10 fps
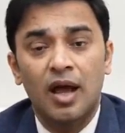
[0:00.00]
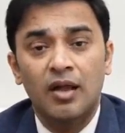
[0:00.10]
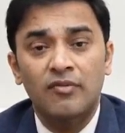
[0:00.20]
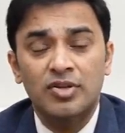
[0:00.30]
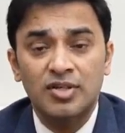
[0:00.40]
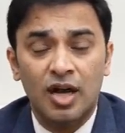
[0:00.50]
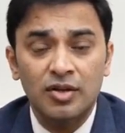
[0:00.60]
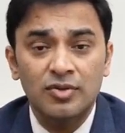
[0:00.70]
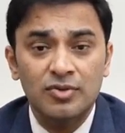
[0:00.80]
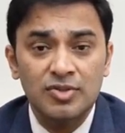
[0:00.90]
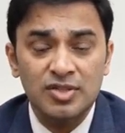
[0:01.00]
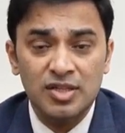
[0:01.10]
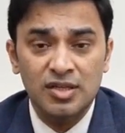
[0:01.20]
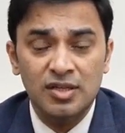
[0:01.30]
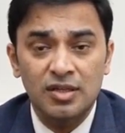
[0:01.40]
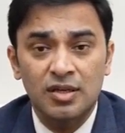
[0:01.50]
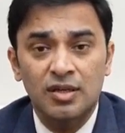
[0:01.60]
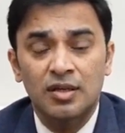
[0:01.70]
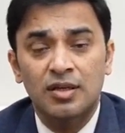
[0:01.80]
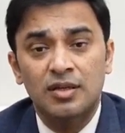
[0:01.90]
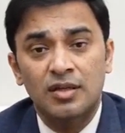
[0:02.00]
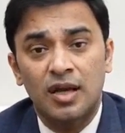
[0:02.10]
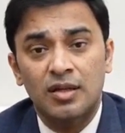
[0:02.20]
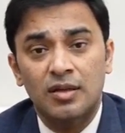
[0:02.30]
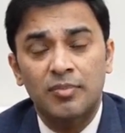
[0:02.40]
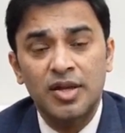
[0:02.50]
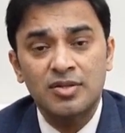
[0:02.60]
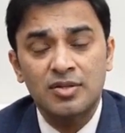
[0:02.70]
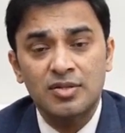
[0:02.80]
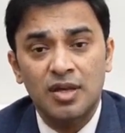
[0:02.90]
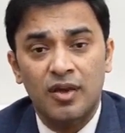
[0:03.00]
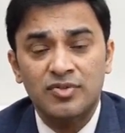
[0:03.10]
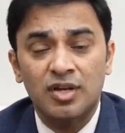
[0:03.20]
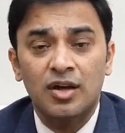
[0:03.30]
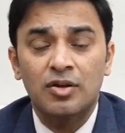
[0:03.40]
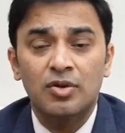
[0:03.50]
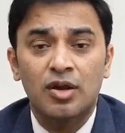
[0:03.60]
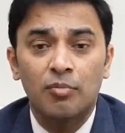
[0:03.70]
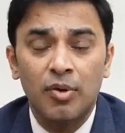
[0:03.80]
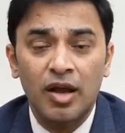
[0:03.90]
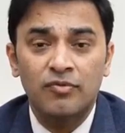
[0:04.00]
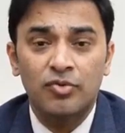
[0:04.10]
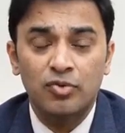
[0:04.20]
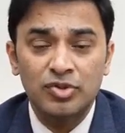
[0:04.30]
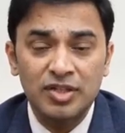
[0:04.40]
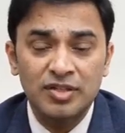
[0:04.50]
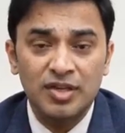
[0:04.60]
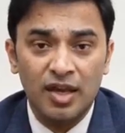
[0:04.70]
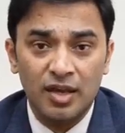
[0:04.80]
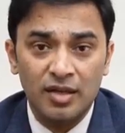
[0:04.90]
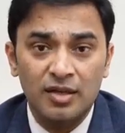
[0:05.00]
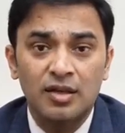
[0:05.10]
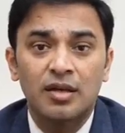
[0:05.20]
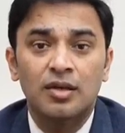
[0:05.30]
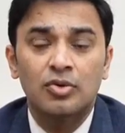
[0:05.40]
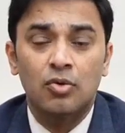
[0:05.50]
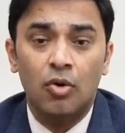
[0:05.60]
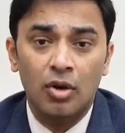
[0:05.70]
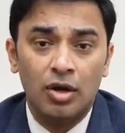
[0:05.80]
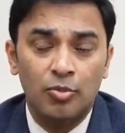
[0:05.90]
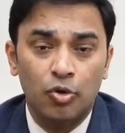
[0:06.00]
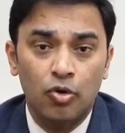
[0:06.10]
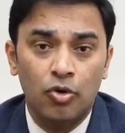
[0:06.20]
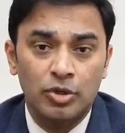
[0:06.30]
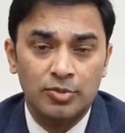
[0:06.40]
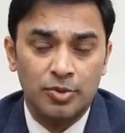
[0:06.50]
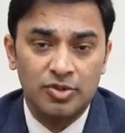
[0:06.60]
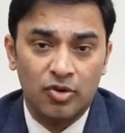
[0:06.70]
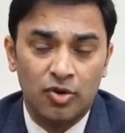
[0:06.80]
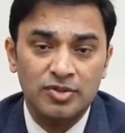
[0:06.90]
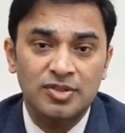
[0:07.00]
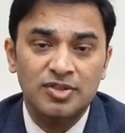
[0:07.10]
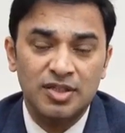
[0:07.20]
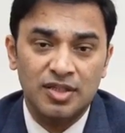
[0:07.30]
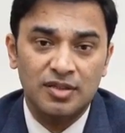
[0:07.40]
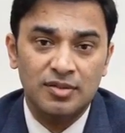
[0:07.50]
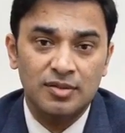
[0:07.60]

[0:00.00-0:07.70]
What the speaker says: And we're starting to see that patients have started to come back for routine care to all our Apollo hospitals across the city.